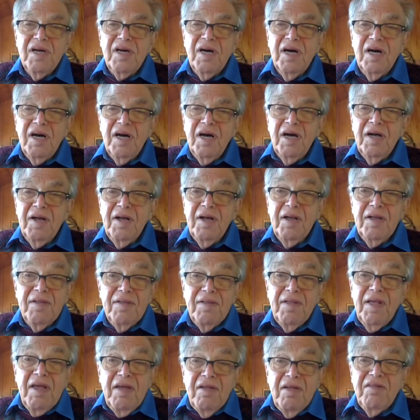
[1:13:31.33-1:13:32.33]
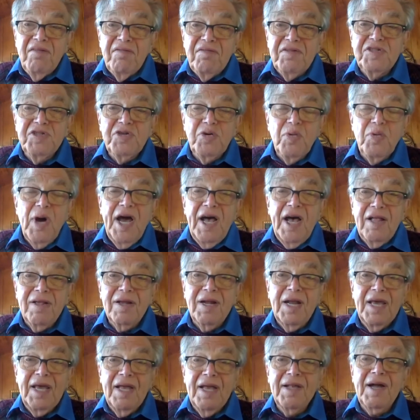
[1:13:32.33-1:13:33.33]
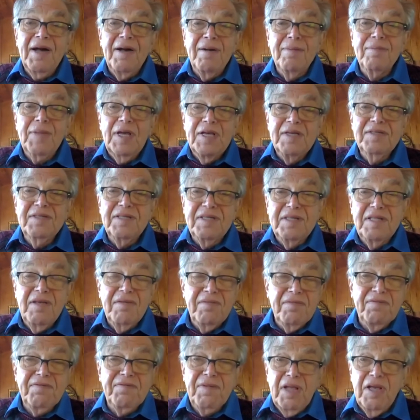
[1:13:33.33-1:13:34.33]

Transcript: uh, individuality and come is the,